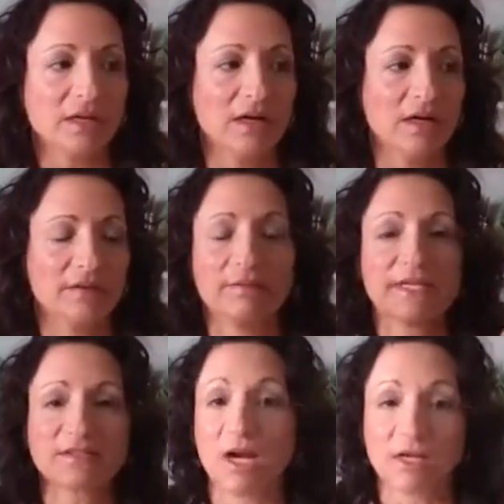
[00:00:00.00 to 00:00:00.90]

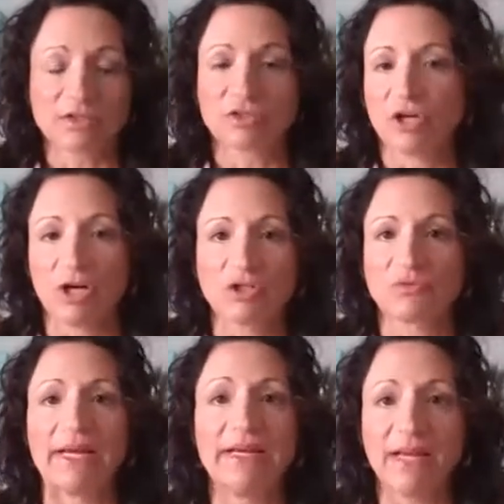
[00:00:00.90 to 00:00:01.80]
like sauce jars,
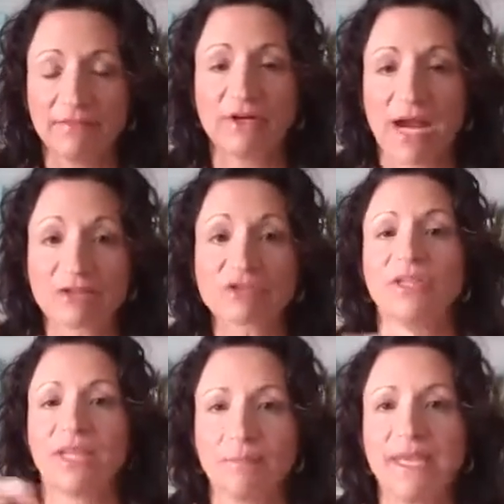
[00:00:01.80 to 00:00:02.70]
right? And they're actually
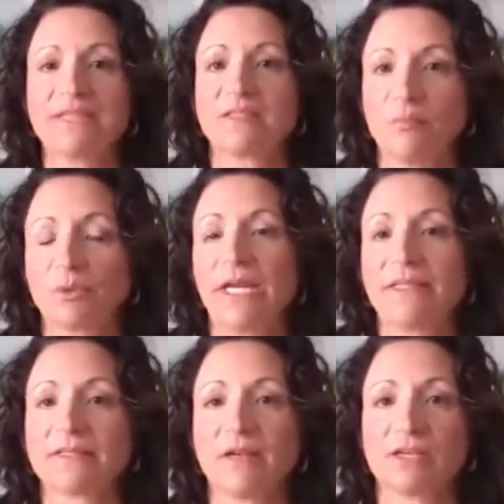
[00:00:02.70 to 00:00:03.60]
like Mason
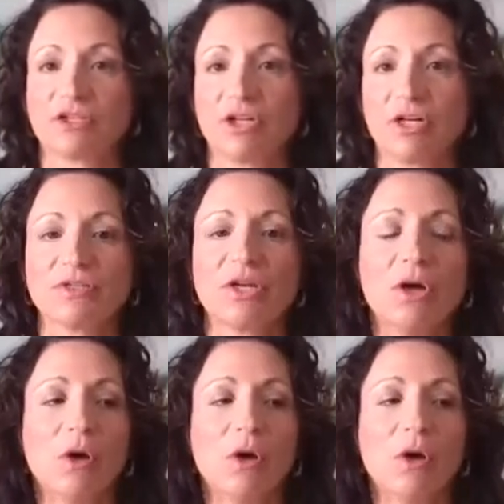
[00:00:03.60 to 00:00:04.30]
brand sauce jars.